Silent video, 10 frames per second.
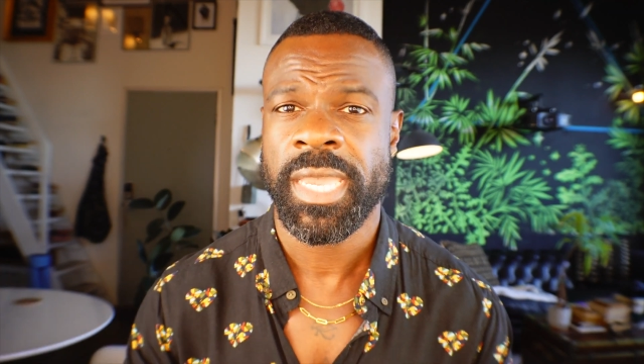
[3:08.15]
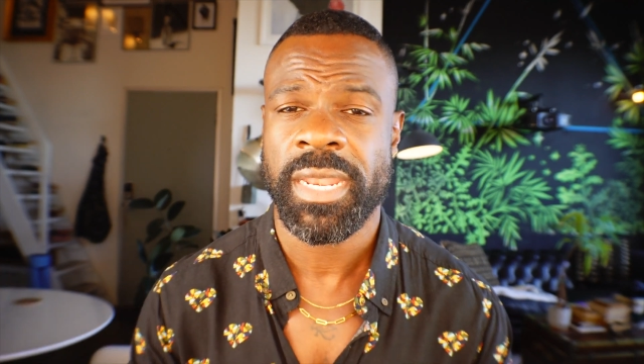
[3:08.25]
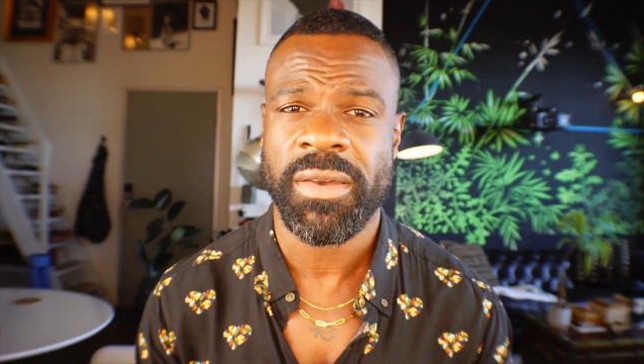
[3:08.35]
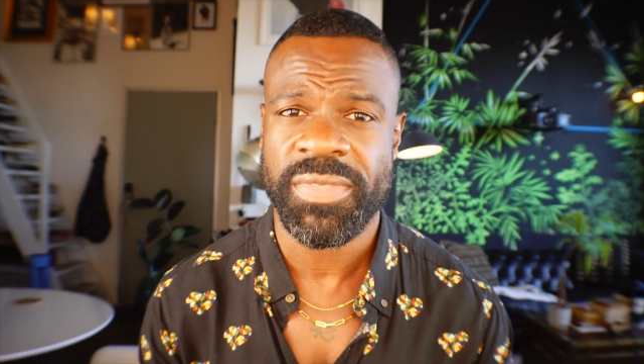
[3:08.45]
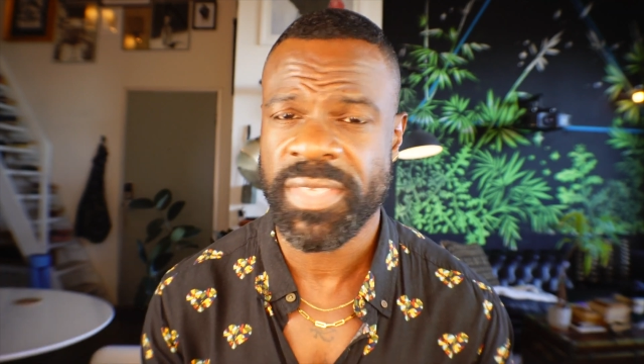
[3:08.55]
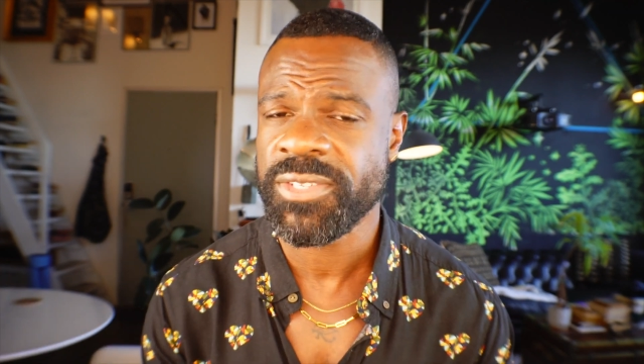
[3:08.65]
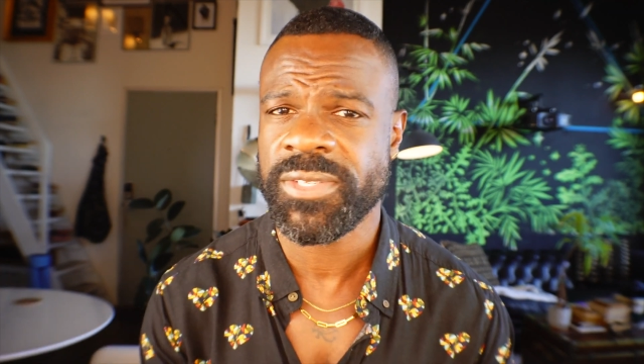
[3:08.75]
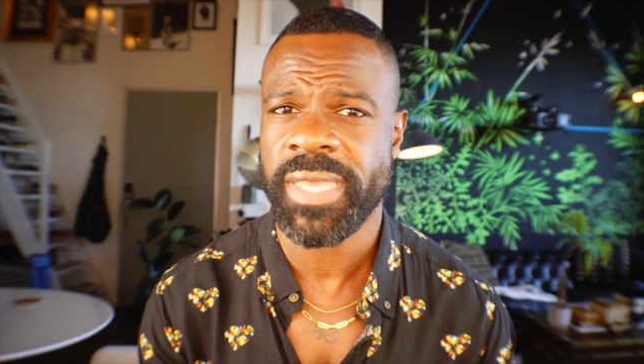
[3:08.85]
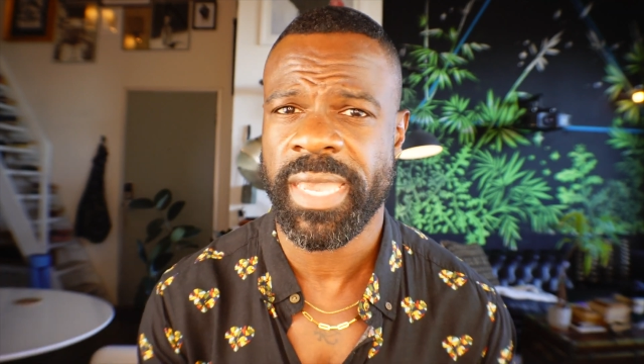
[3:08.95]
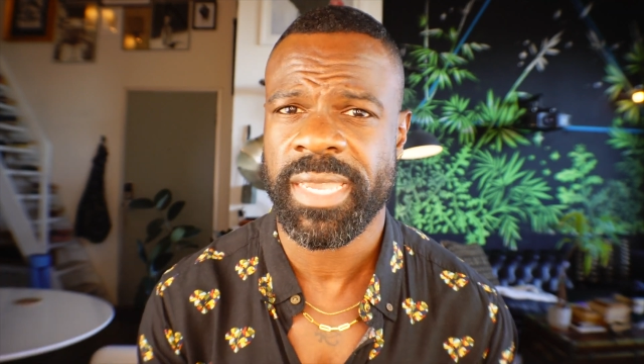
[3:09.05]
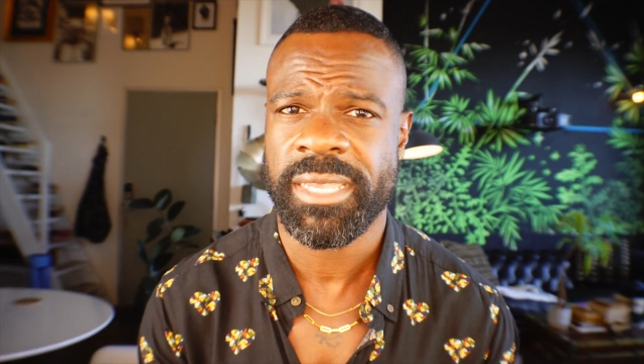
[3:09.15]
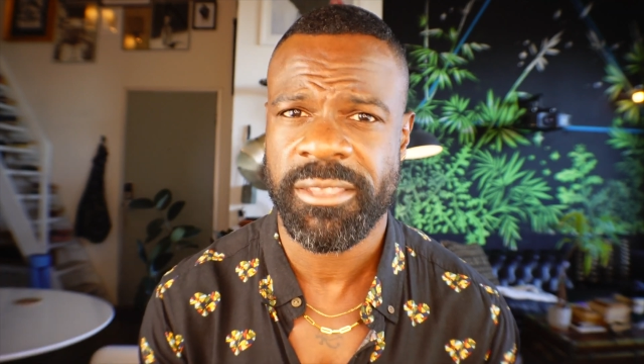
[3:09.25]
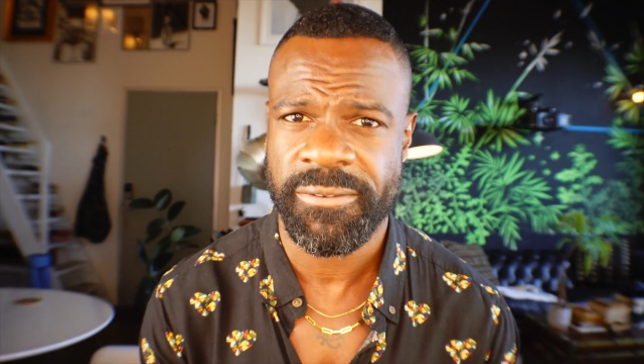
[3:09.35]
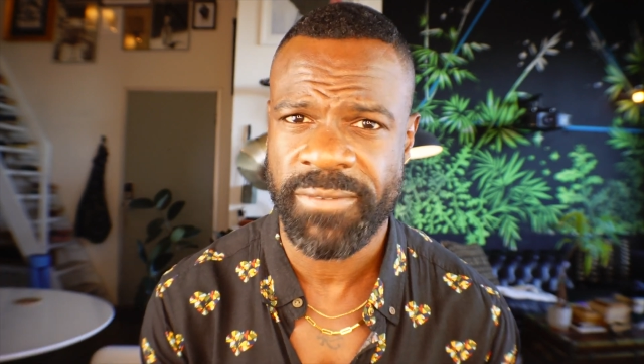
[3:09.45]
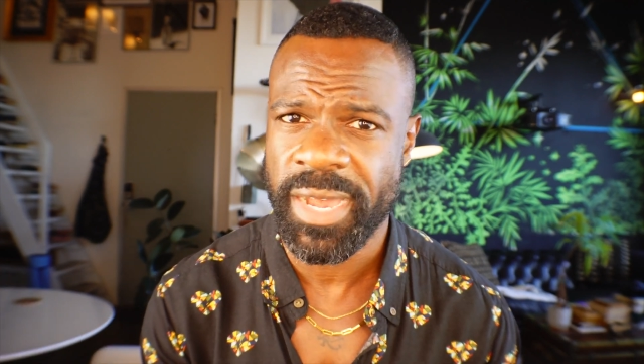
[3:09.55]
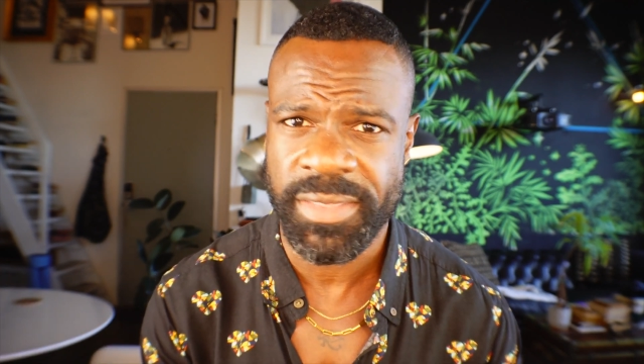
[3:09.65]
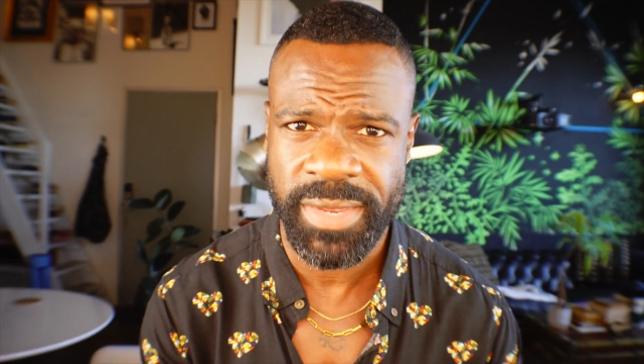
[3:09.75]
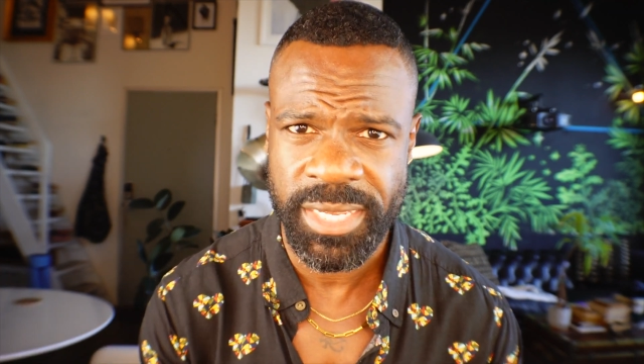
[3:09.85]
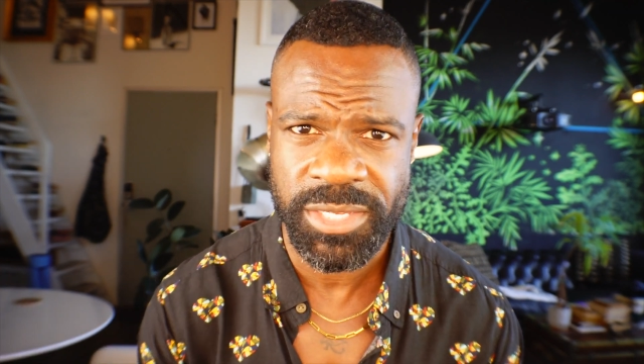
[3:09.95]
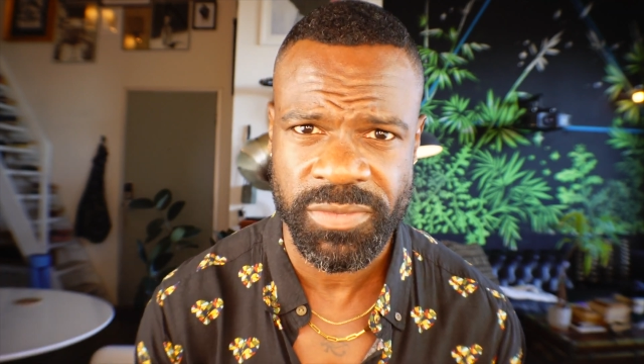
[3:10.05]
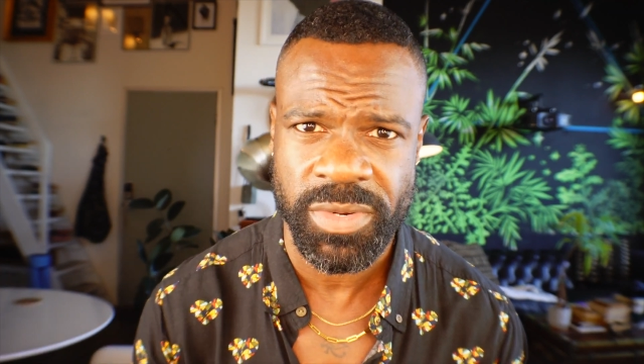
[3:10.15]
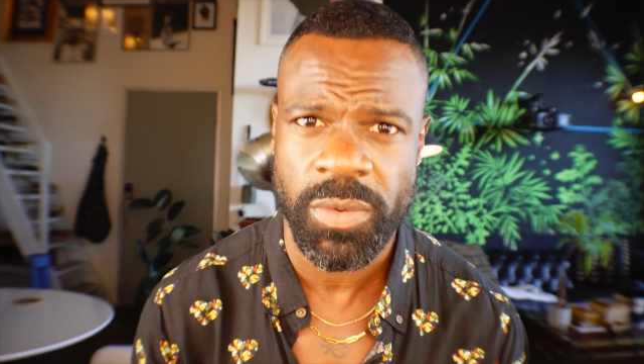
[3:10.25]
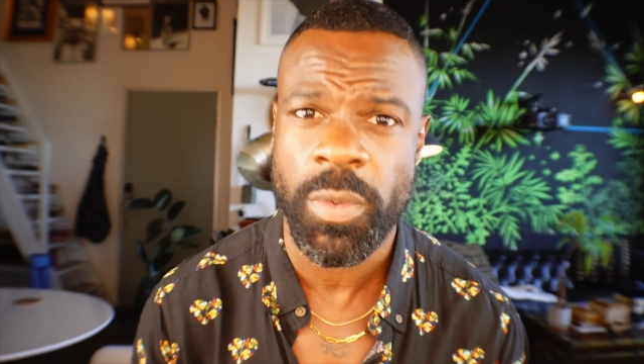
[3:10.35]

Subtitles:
And on this day, their father Israel